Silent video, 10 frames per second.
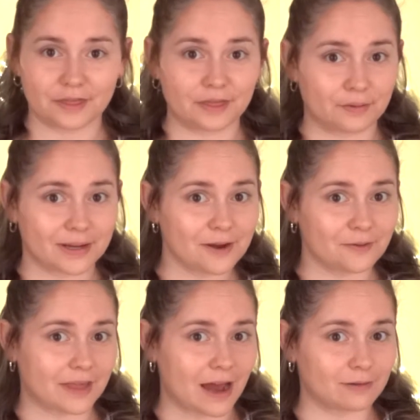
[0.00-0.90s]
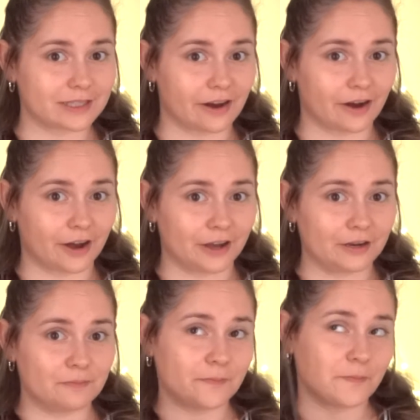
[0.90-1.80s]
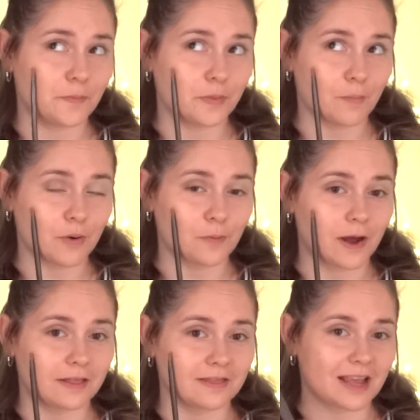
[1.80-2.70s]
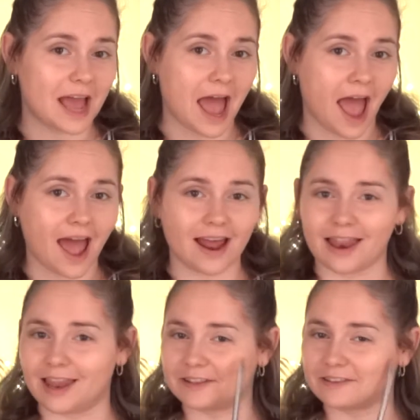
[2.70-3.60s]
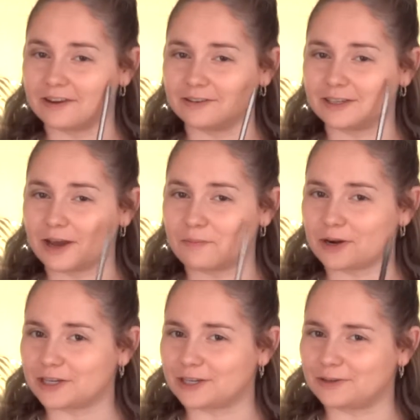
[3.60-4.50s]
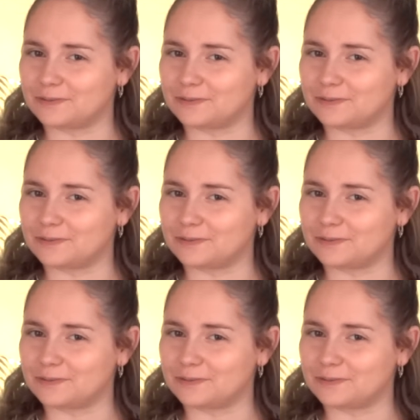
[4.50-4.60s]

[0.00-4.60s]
There we go, that was eye number 1. Let's go to number 2.